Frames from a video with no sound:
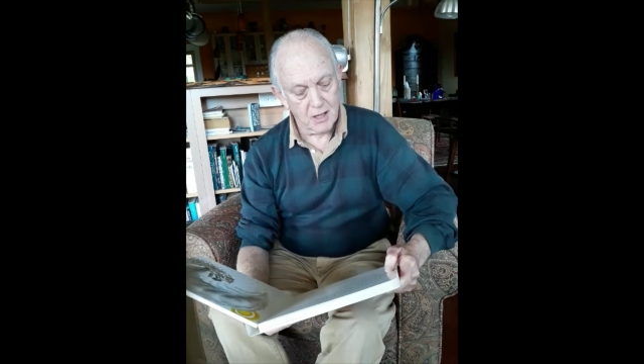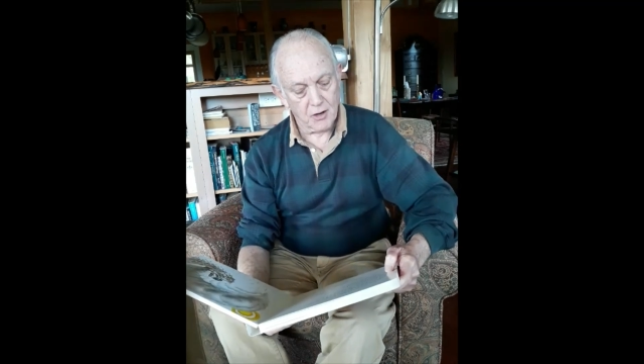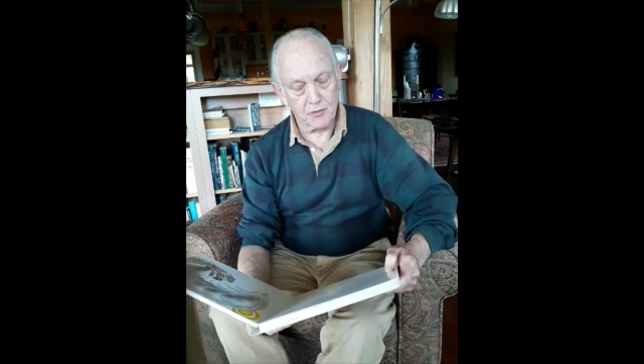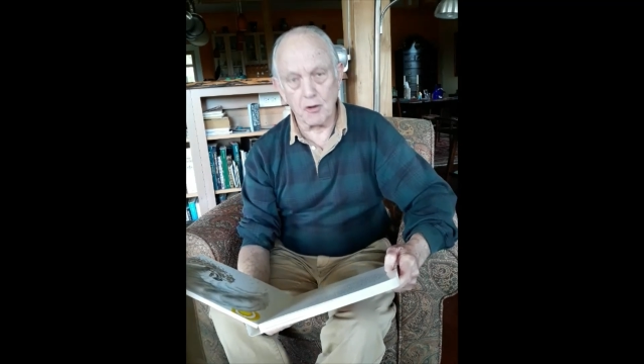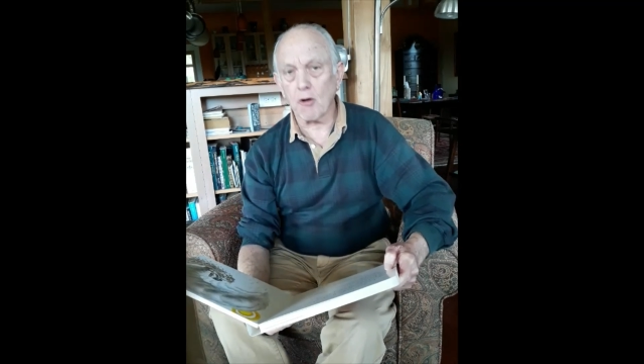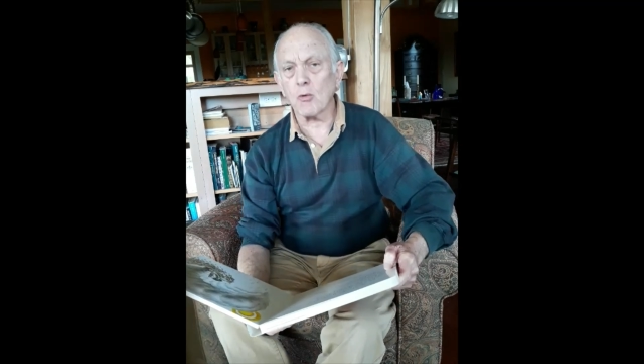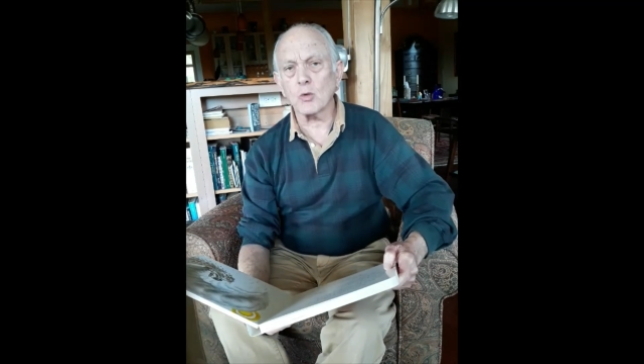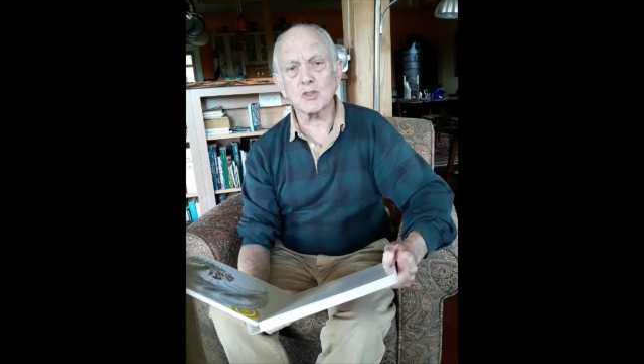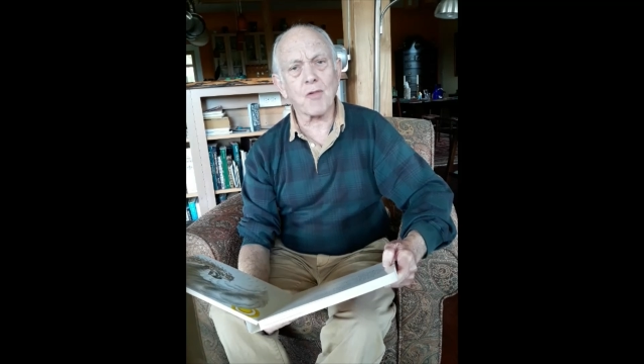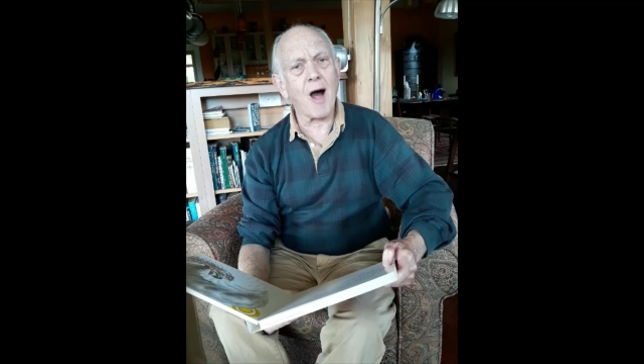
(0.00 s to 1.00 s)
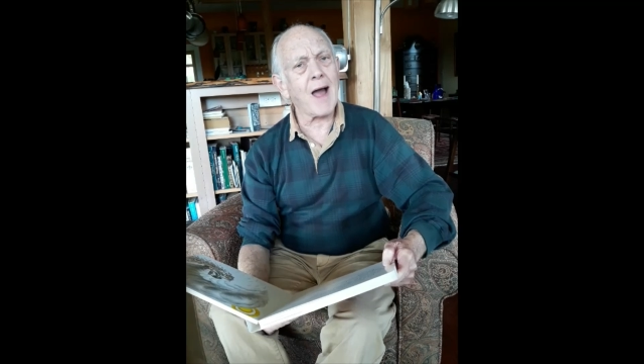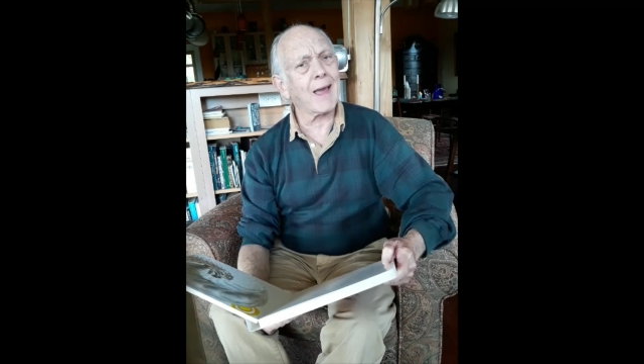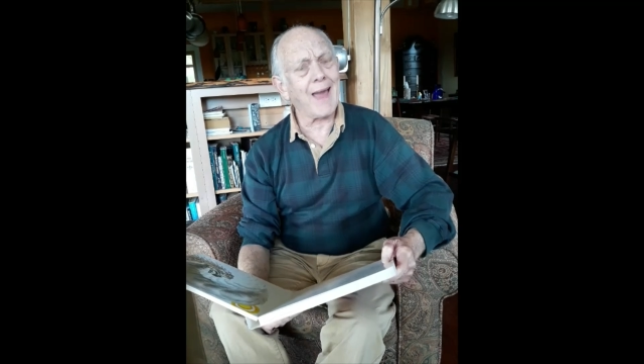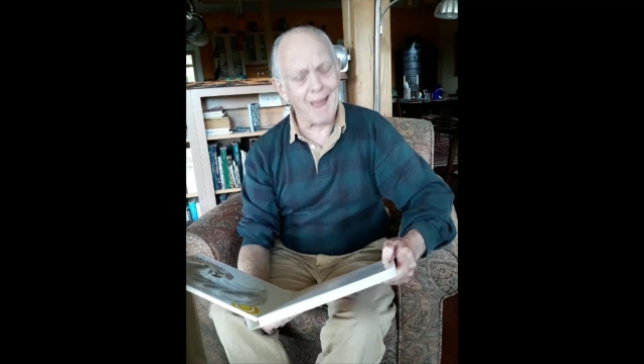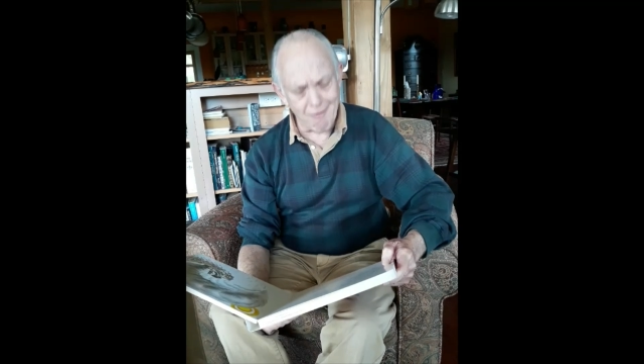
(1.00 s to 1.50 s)
Dirt was flying
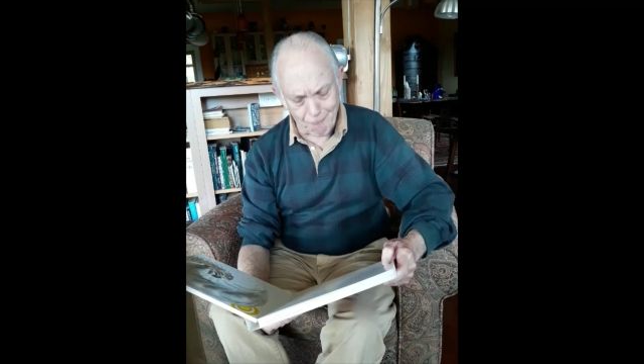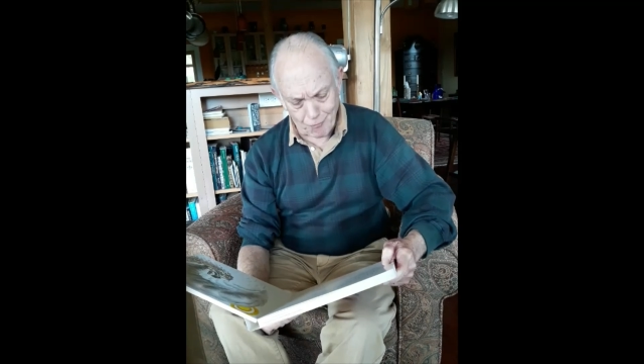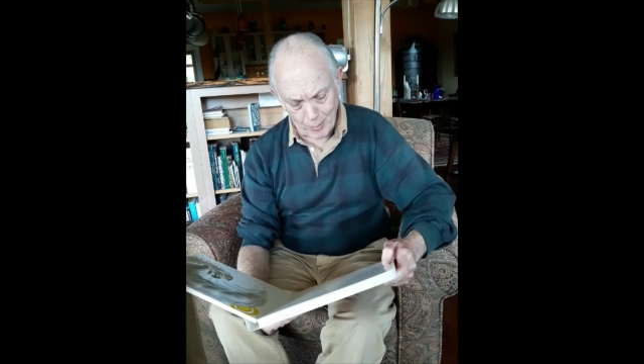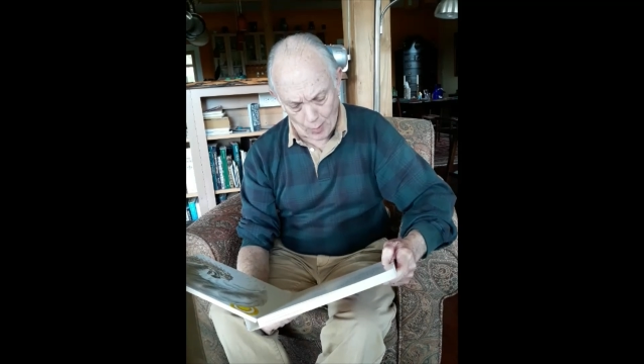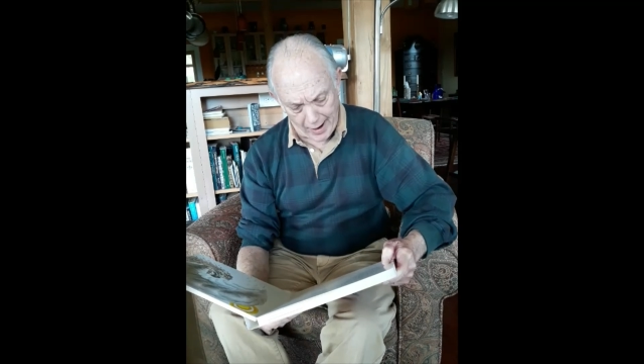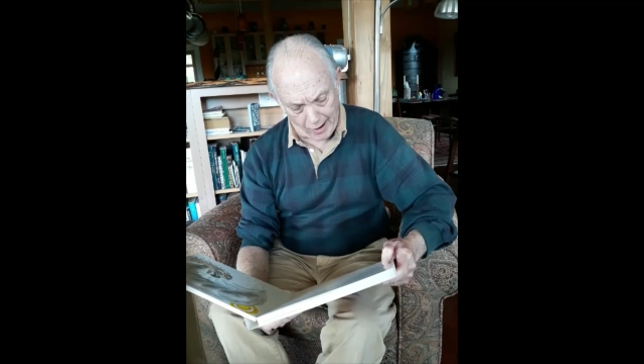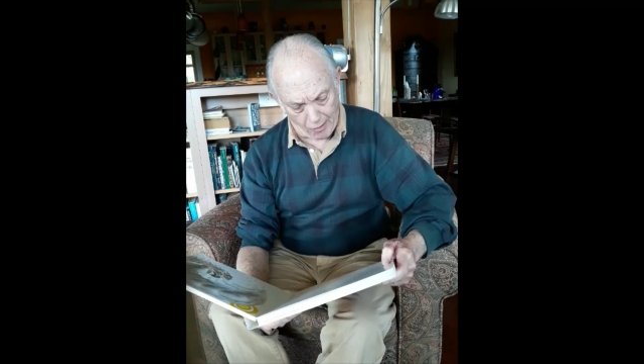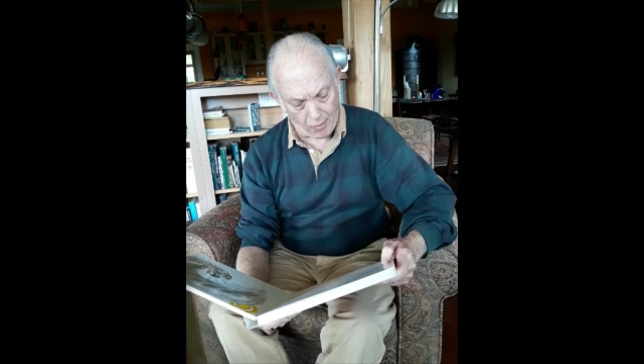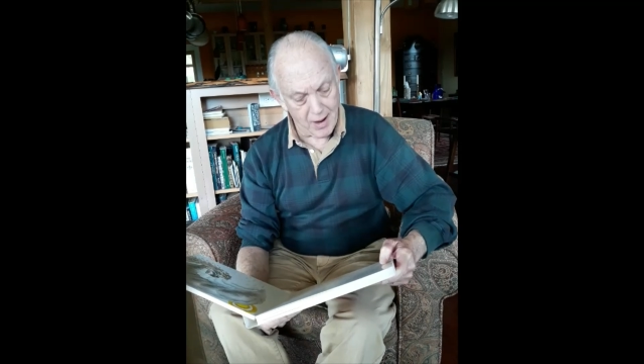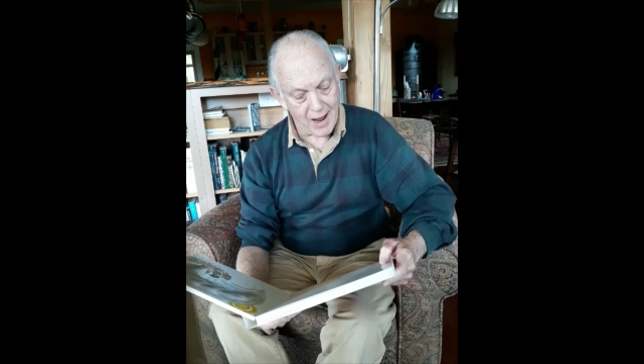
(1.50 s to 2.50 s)
everywhere,